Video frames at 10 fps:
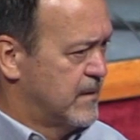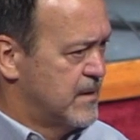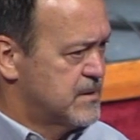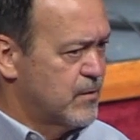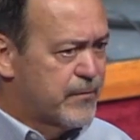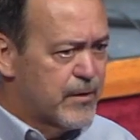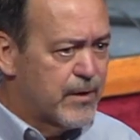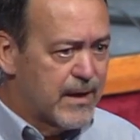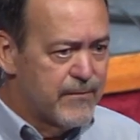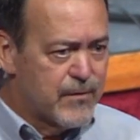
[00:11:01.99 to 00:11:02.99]
So if
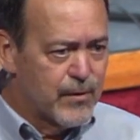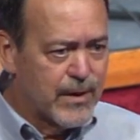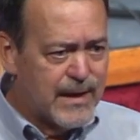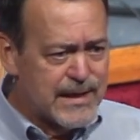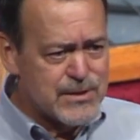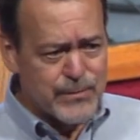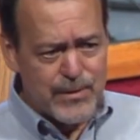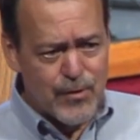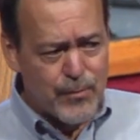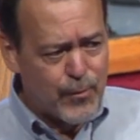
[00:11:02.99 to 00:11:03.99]
you're in a classroom and
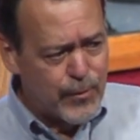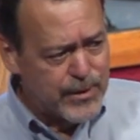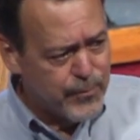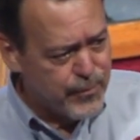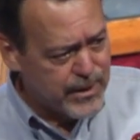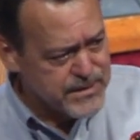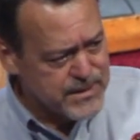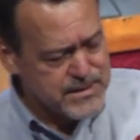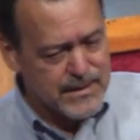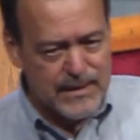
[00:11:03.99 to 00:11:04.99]
you're a boy, you're
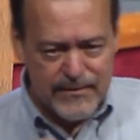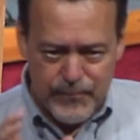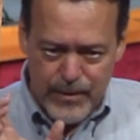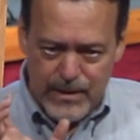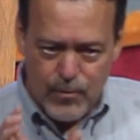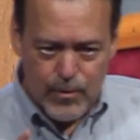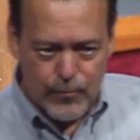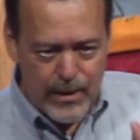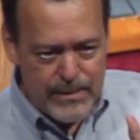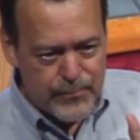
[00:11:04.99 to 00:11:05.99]
processing left brain or
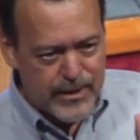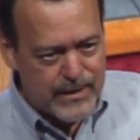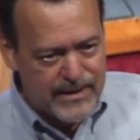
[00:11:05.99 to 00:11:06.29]
right brain,